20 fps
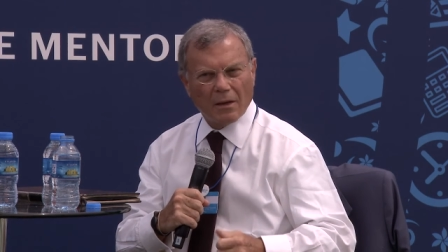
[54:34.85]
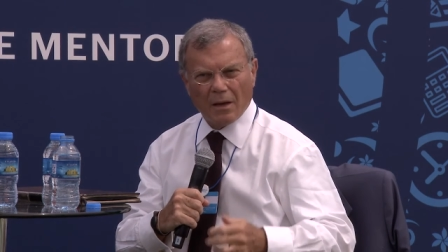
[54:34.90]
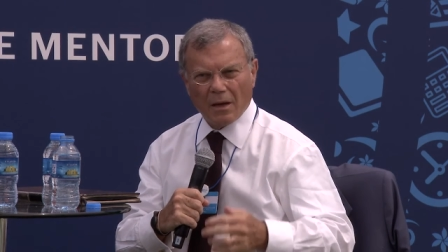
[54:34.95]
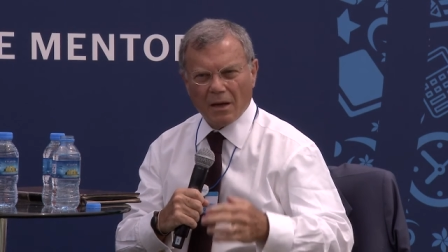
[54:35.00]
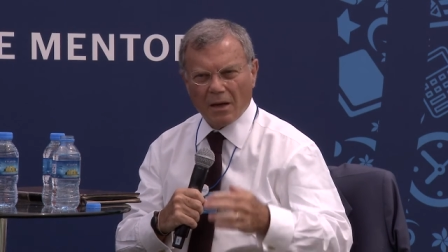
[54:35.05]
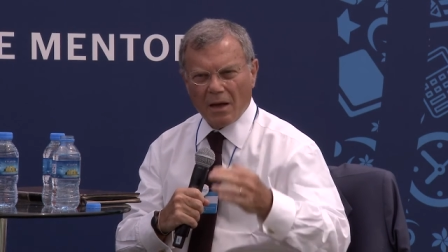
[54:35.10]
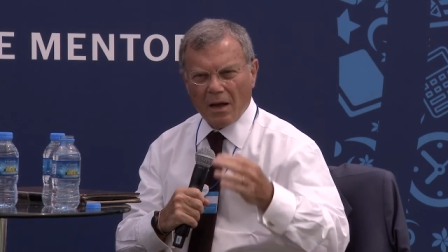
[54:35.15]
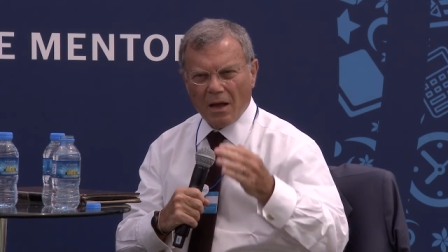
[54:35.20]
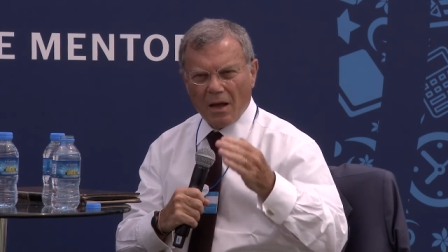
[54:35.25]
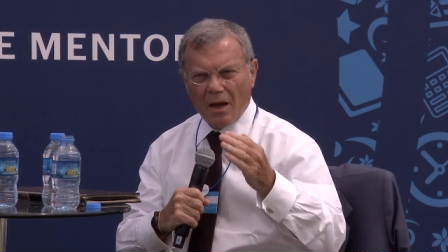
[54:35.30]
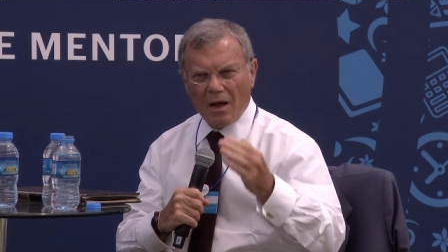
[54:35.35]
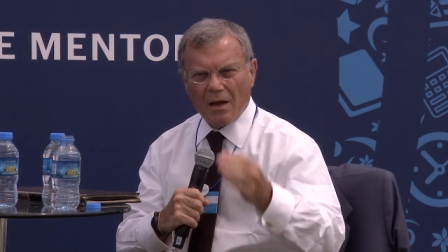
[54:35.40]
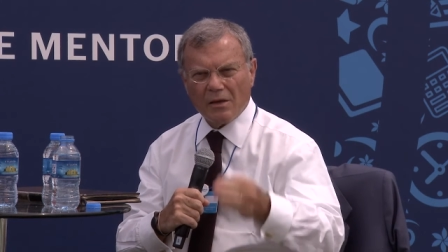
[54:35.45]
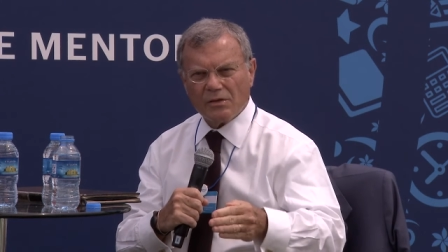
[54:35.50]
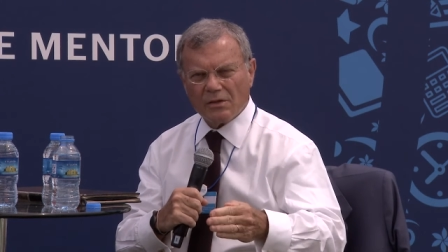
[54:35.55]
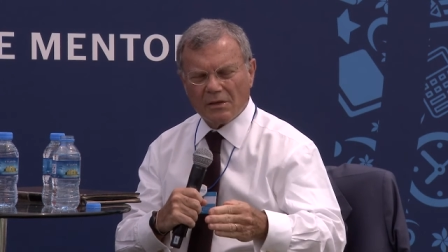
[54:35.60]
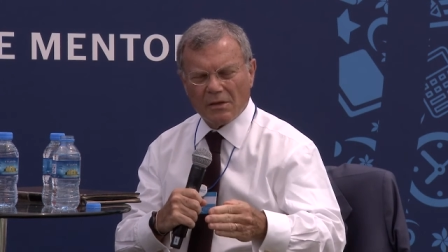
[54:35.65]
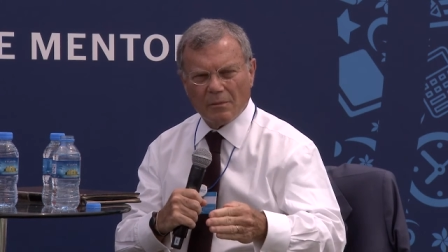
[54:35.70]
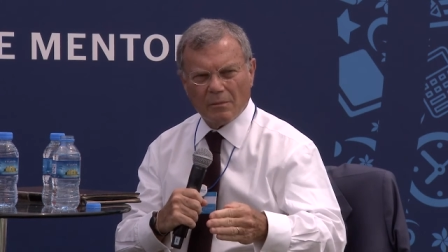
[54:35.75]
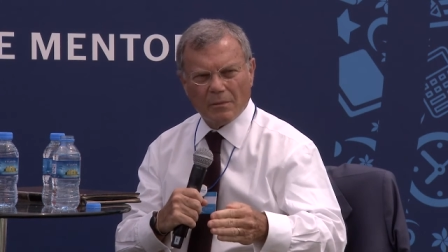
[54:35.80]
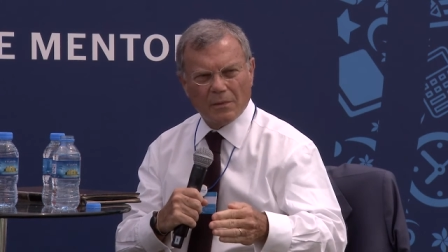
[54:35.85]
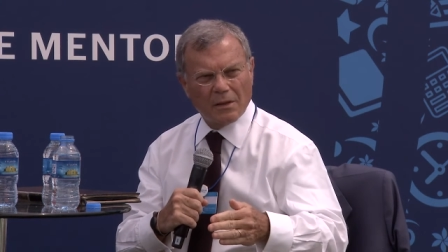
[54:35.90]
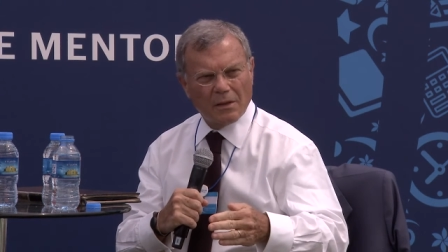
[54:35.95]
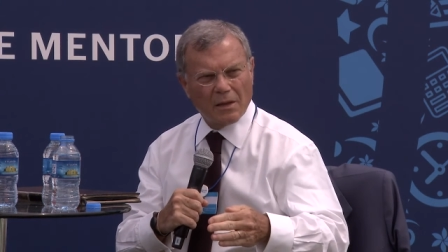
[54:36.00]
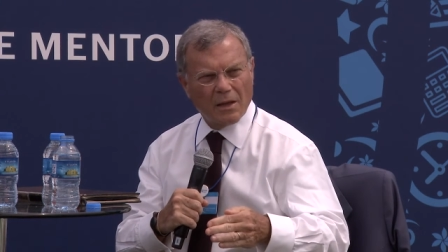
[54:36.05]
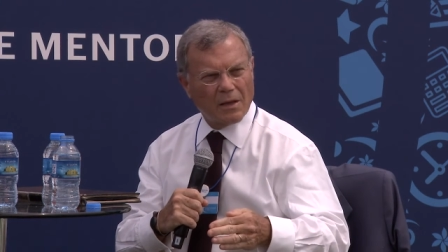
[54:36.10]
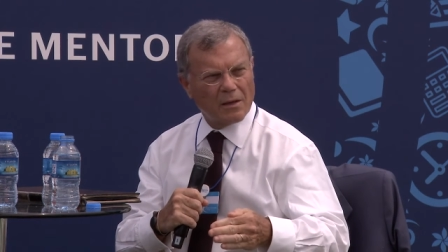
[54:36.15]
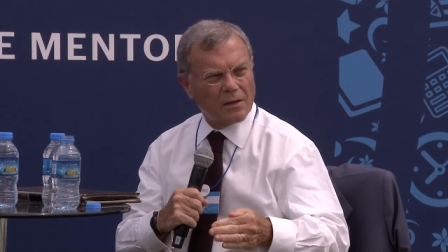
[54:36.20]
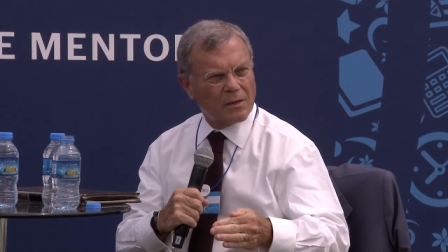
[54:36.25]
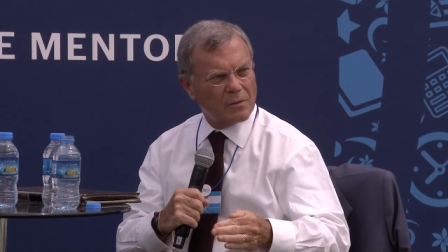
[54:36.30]
And I asked him at
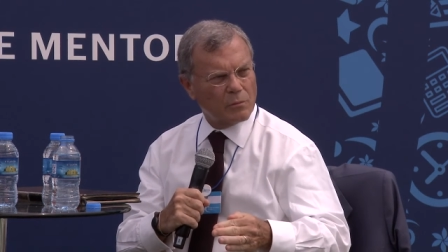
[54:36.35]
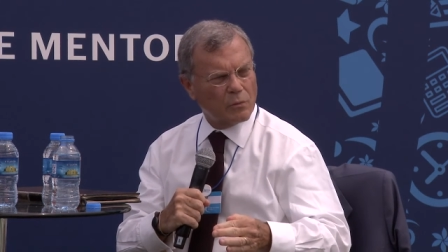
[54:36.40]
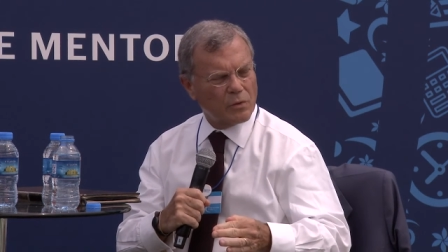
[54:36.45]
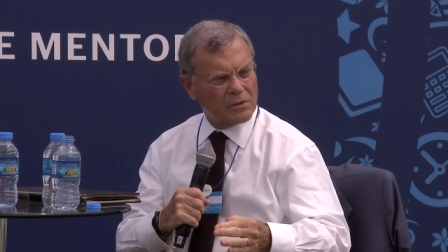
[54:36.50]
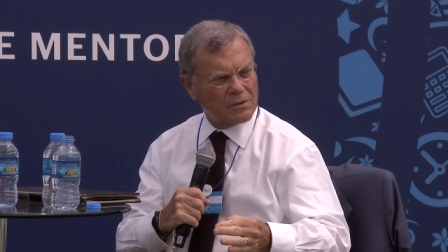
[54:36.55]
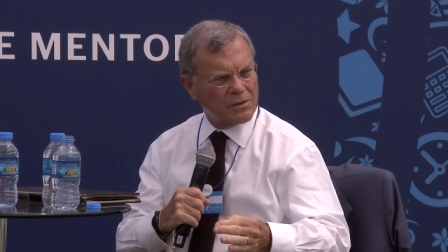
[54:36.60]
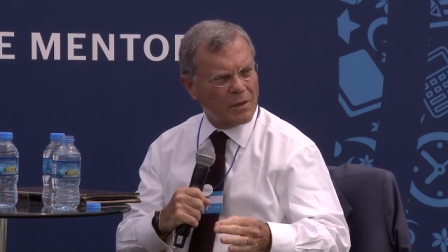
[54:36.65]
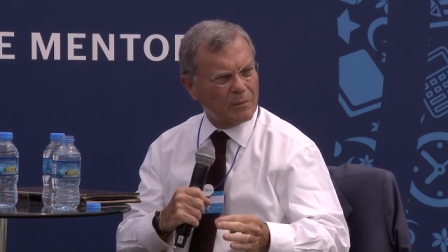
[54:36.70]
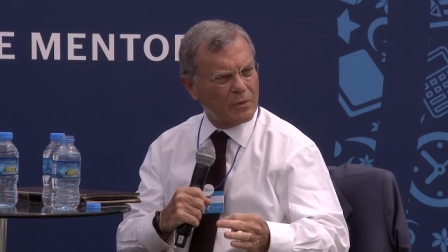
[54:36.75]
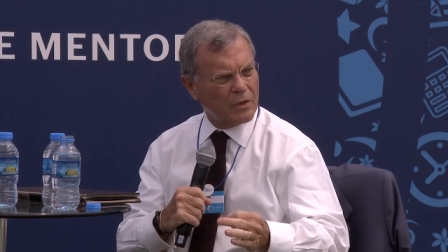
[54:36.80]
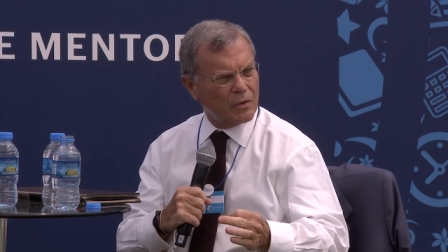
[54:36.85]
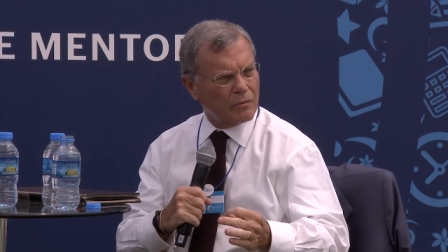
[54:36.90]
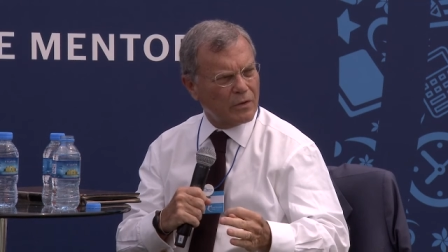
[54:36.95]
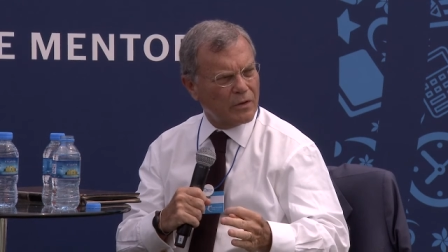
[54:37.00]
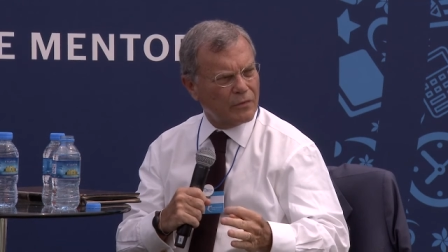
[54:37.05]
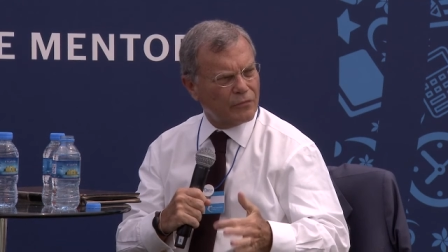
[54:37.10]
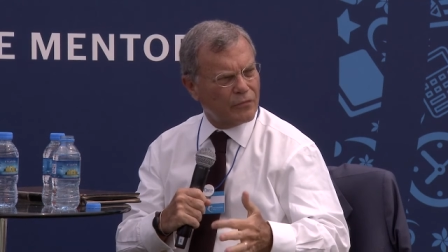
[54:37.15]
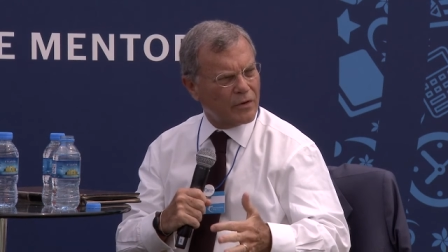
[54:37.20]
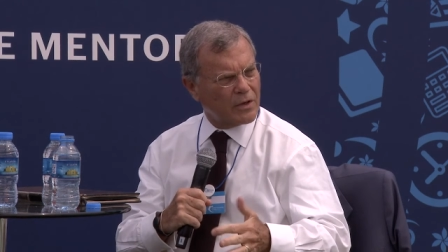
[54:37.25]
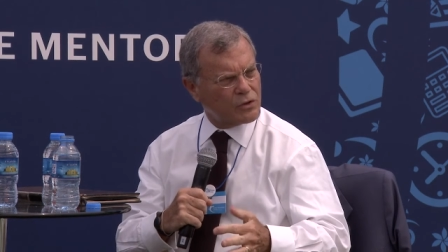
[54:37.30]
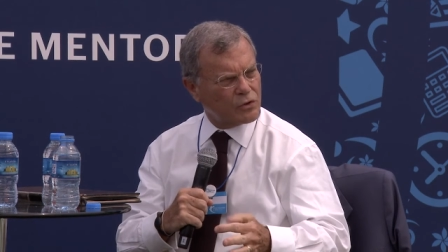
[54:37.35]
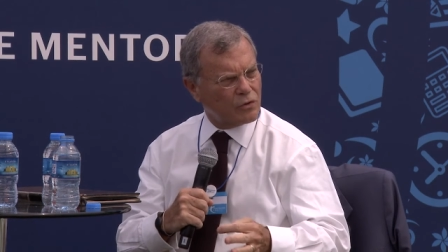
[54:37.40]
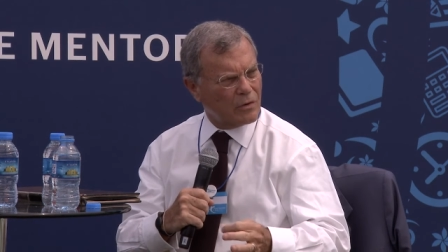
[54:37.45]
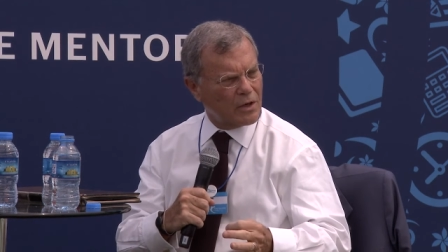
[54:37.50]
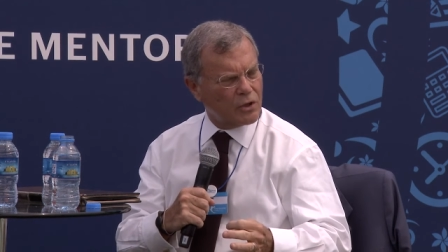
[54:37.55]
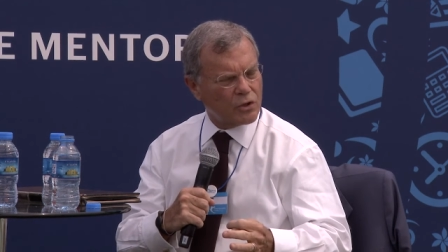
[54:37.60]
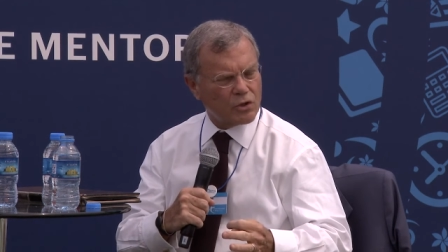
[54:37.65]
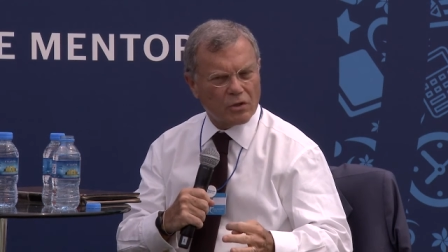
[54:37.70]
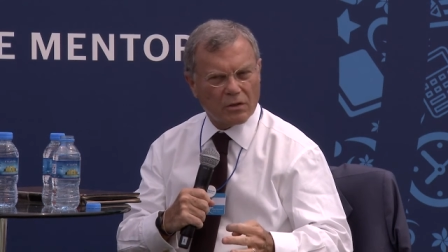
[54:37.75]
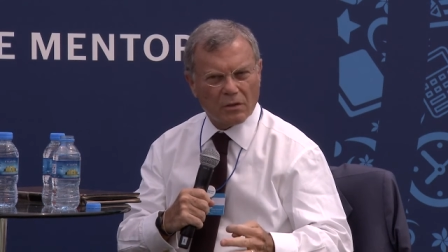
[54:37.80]
the end, with some degree of
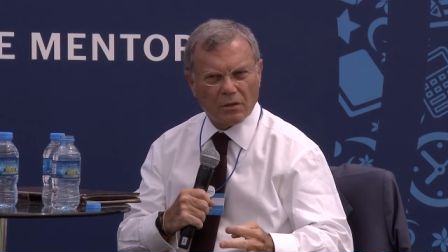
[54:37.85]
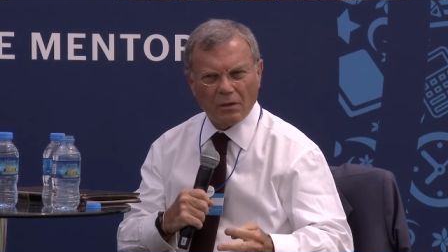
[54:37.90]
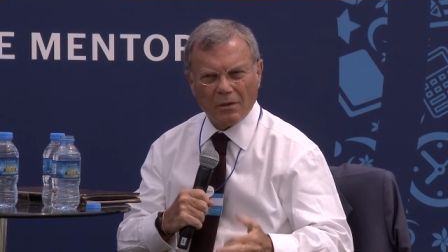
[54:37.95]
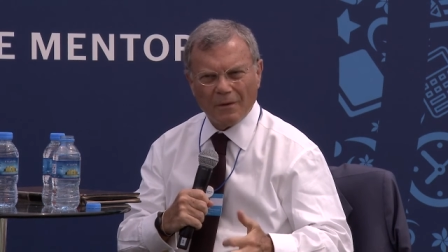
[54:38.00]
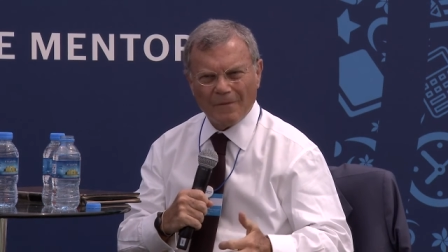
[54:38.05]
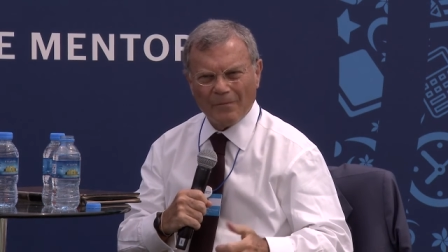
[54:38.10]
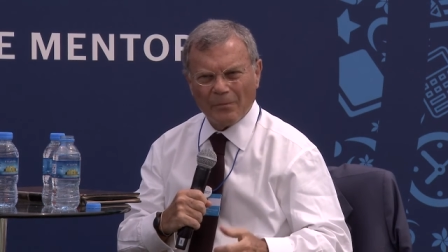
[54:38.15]
frustration,